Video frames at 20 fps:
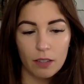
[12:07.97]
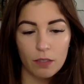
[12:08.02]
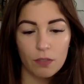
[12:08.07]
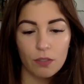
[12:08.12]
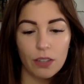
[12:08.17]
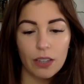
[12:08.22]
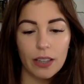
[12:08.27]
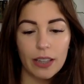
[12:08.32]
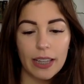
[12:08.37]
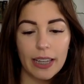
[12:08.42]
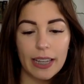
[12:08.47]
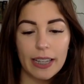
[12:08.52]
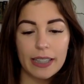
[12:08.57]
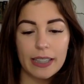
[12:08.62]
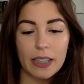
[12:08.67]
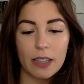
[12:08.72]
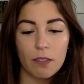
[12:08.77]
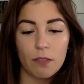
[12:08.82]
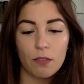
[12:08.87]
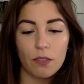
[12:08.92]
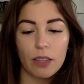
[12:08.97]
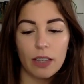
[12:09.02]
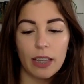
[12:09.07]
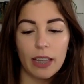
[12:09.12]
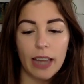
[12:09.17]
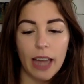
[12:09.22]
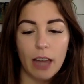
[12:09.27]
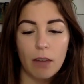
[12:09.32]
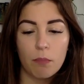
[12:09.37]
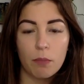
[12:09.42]
feeling as if
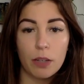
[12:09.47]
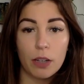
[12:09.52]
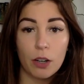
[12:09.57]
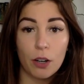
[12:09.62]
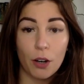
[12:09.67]
it had been